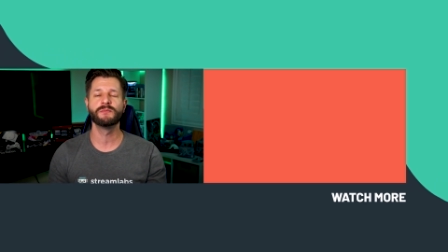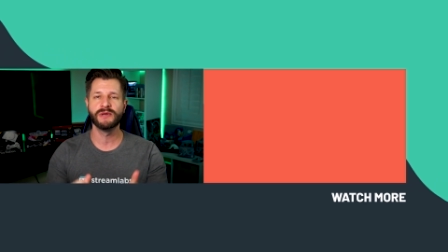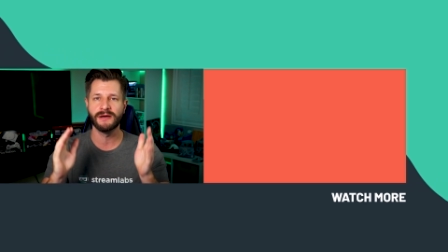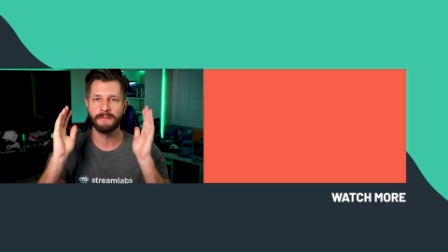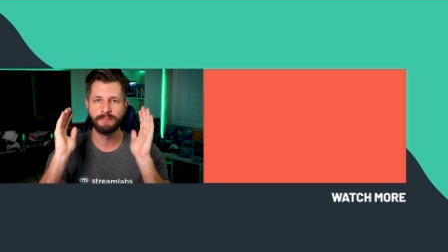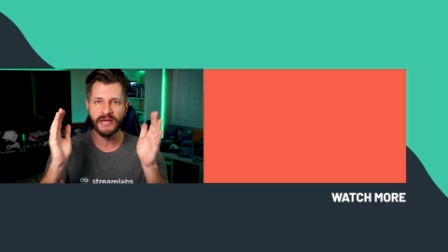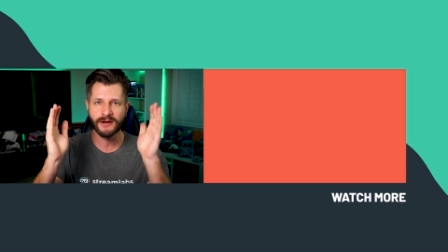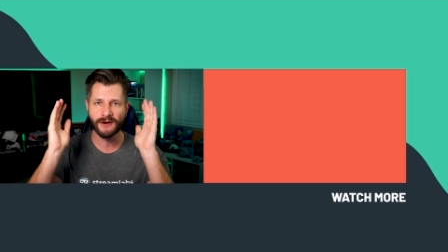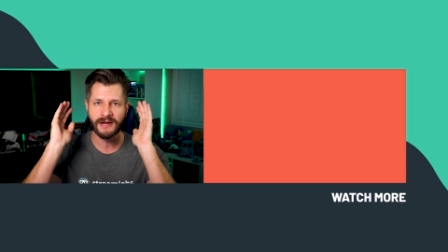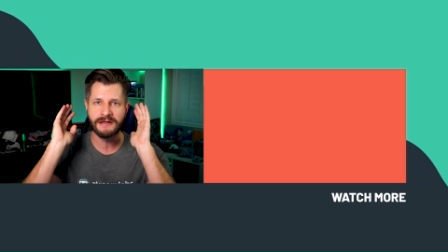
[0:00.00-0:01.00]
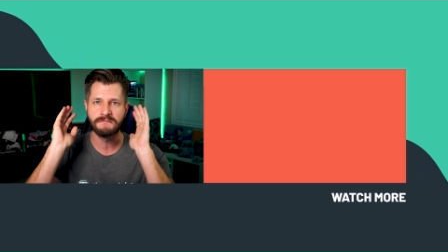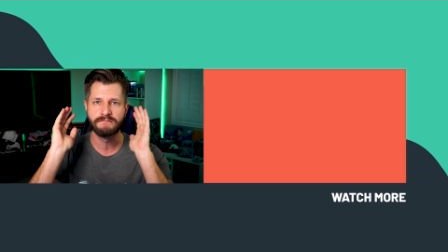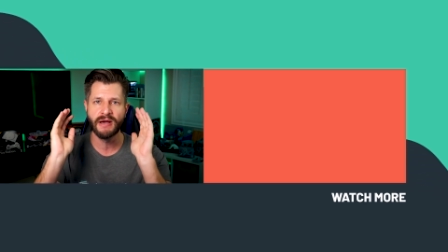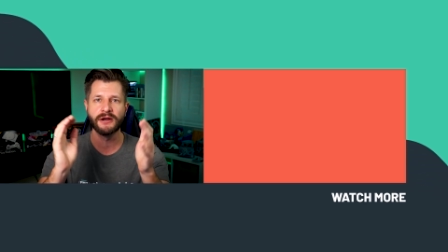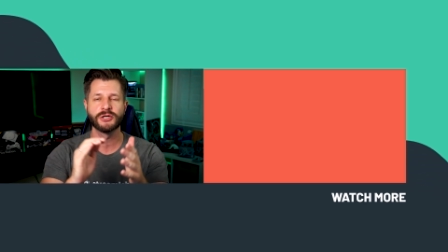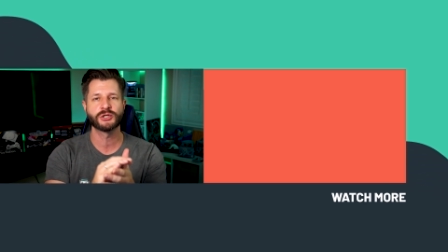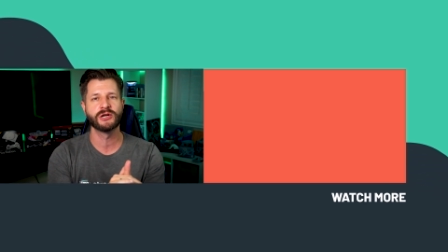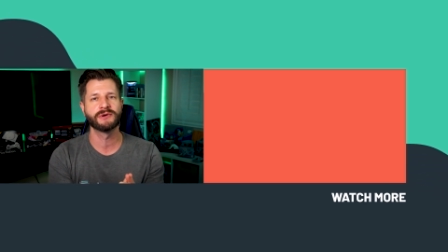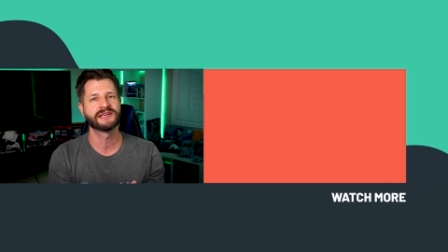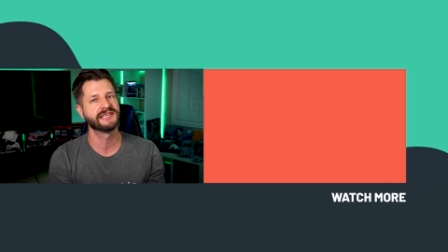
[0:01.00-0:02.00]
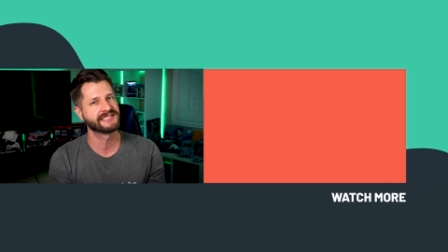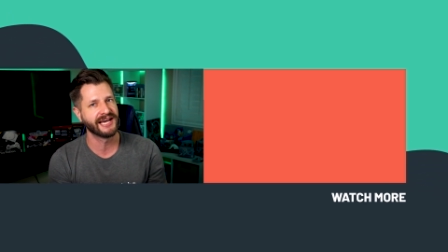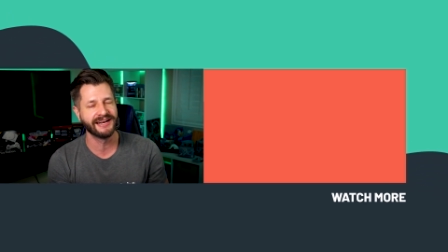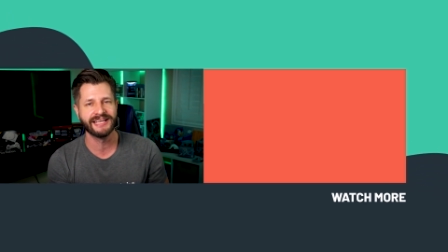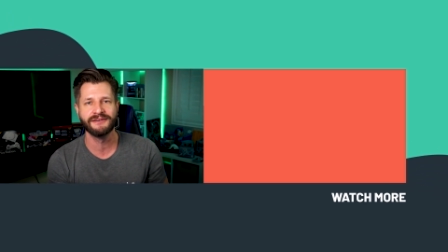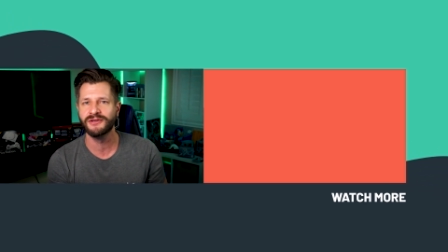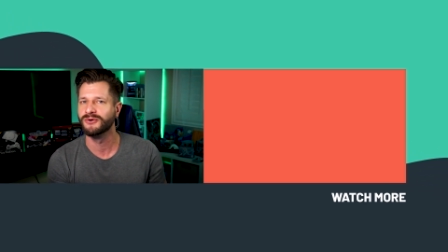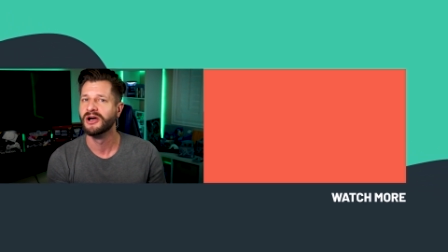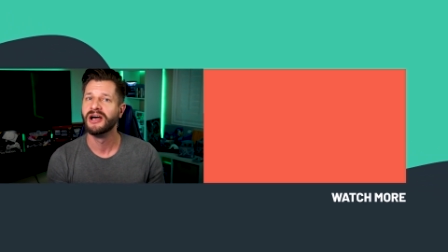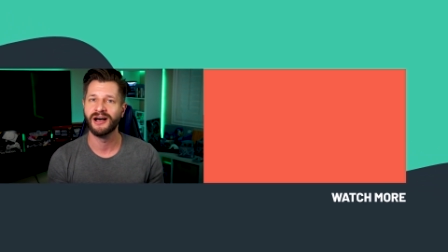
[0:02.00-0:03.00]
you be a bigger and better streamer because it's gonna give you